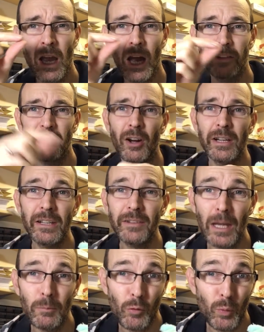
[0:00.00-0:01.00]
a tiny
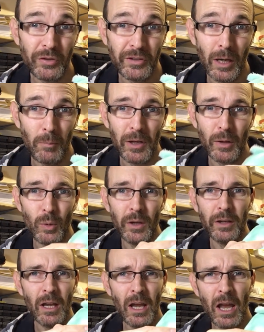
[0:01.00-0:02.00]
dab of washing up
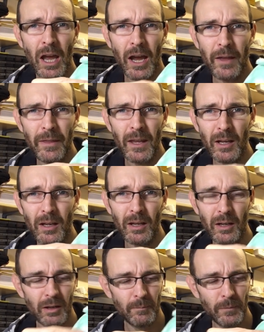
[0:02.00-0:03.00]
liquid, and then,